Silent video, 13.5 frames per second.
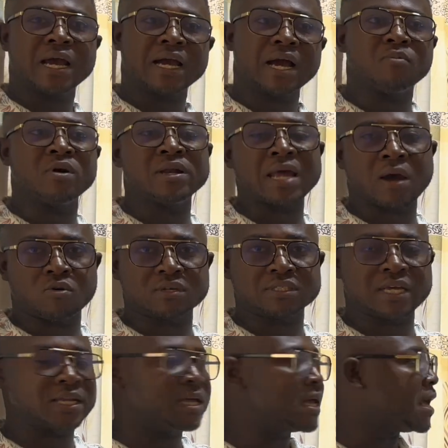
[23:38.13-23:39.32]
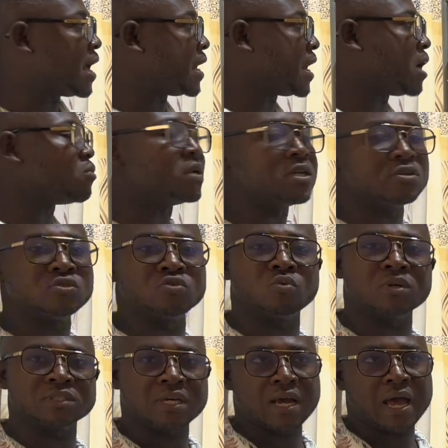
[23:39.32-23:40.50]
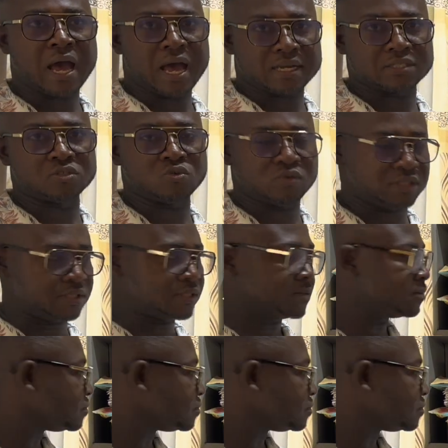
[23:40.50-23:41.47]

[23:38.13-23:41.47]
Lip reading: carbon dioxide, and that will lead to what? Acidosis.